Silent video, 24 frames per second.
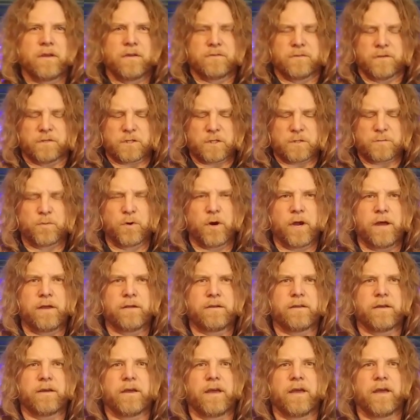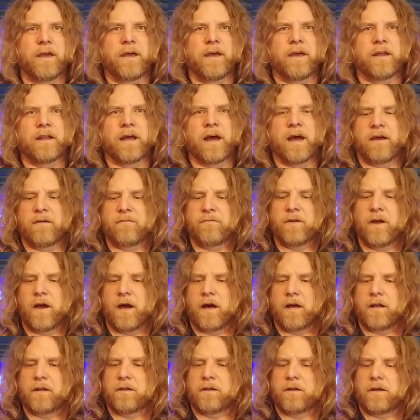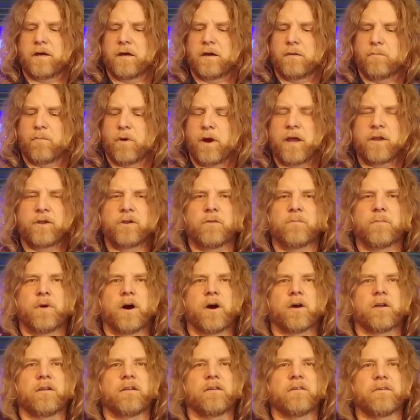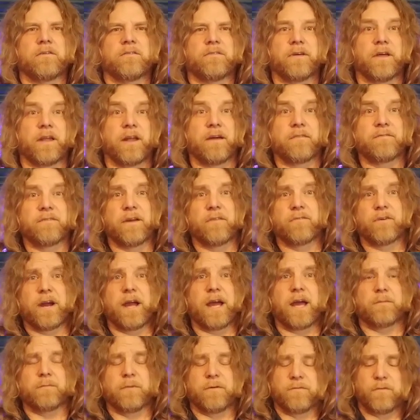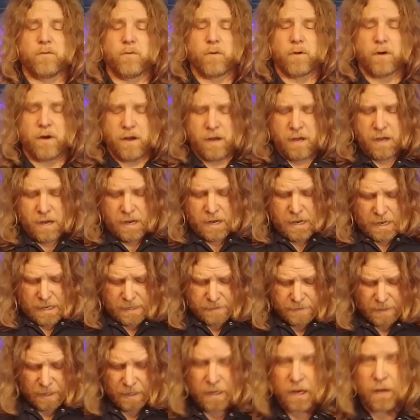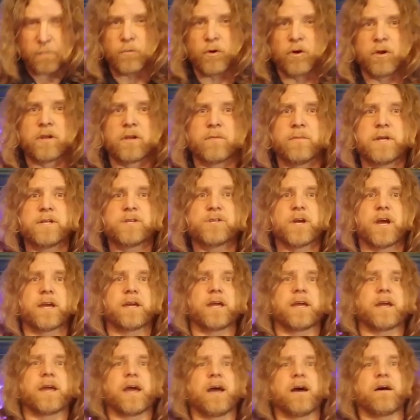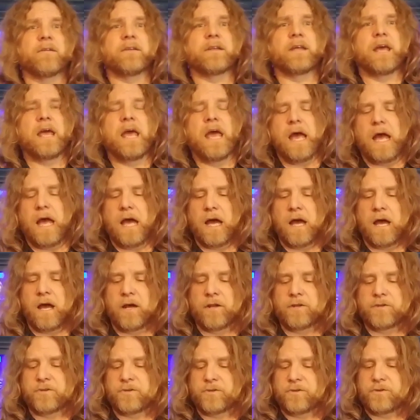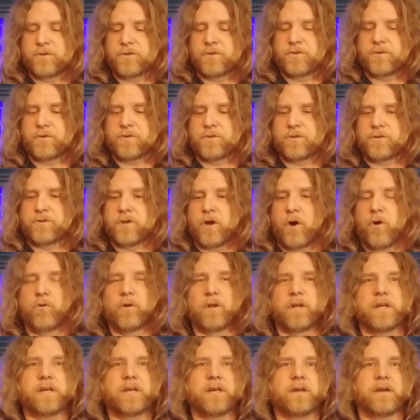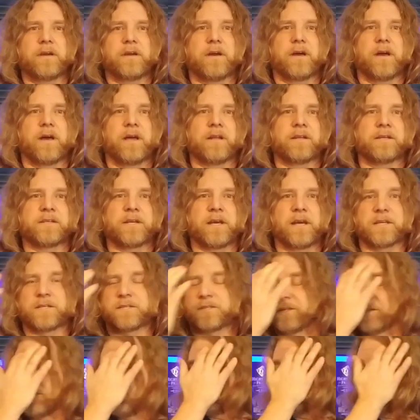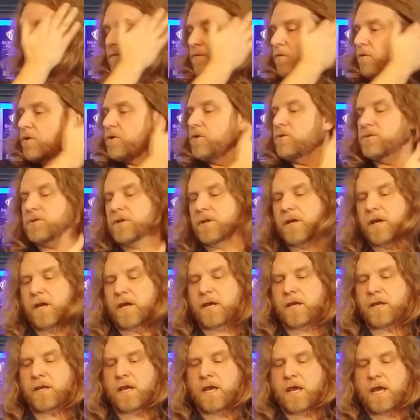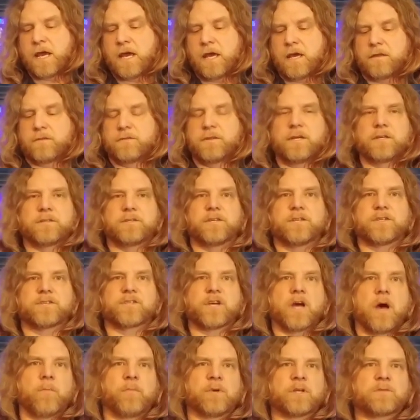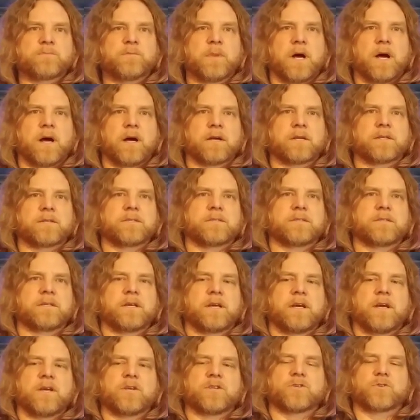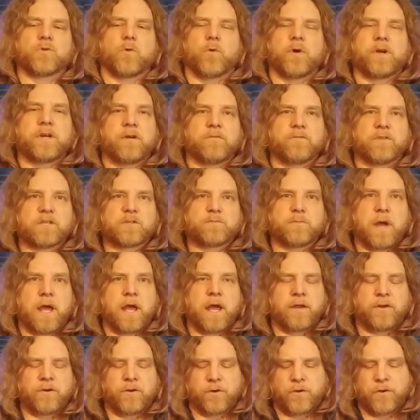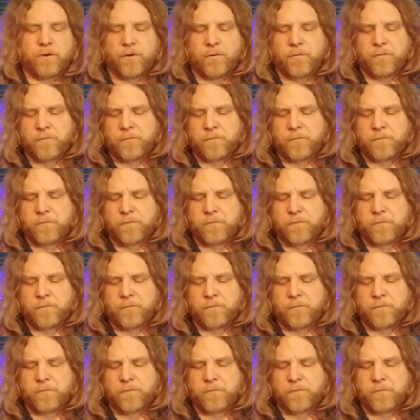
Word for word: This is Brett, and I've got a brand new bottle that I've never had before that I'm going to be checking out, uh, totally untested for you today. This is Compass Box Story of the Spaniard.